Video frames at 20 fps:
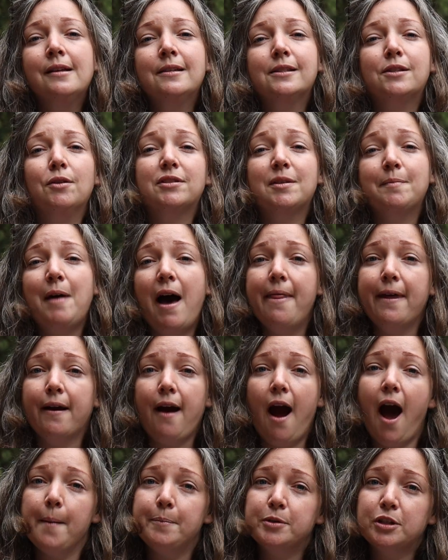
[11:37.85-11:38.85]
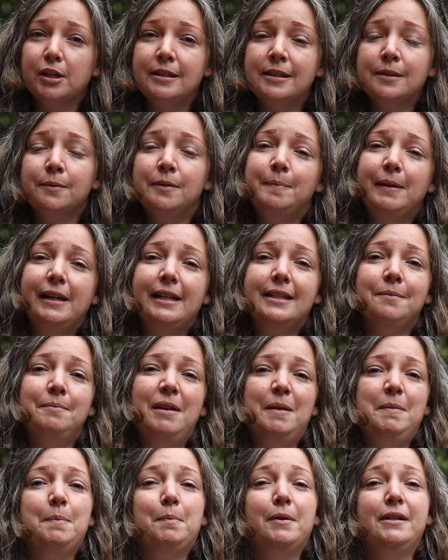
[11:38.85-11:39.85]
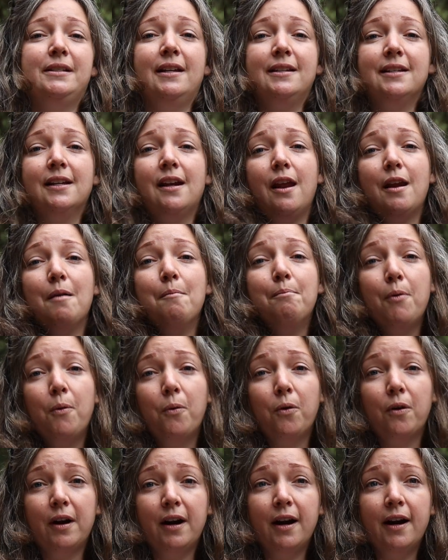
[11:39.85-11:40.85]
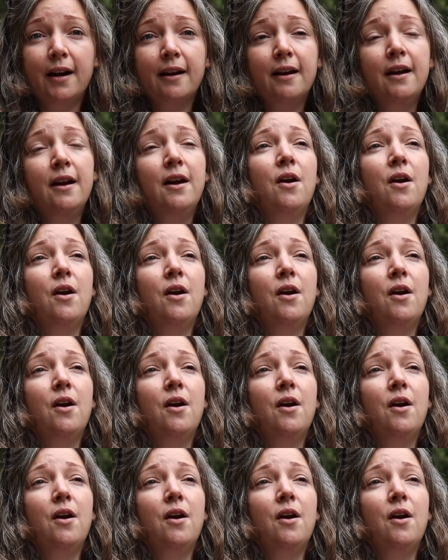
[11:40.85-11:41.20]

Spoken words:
So some other options would be to maybe present it on a board